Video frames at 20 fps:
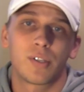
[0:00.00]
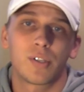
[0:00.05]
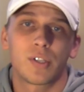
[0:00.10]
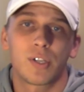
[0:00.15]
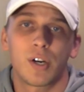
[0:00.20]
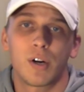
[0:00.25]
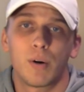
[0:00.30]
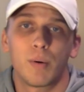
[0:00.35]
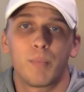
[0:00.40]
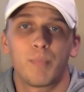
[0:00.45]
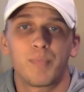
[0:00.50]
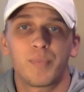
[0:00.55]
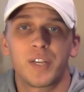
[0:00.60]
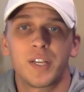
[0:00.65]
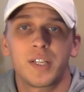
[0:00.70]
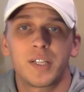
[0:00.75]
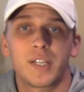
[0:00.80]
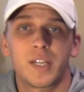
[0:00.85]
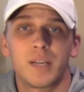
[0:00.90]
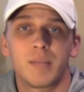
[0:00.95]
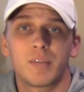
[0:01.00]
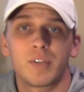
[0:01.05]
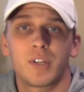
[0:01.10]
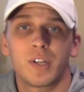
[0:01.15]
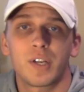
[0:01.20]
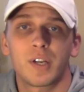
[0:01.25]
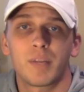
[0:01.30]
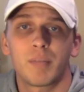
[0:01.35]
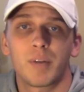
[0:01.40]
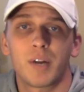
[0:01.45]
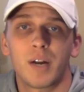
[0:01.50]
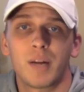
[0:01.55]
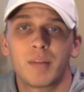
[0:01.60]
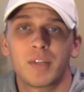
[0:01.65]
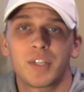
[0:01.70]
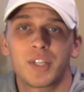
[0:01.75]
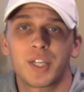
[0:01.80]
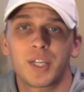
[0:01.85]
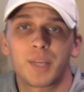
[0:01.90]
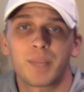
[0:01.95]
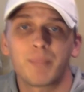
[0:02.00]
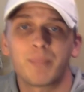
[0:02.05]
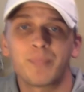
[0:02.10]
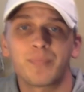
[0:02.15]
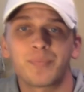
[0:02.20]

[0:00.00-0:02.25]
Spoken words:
So his team's looking promising.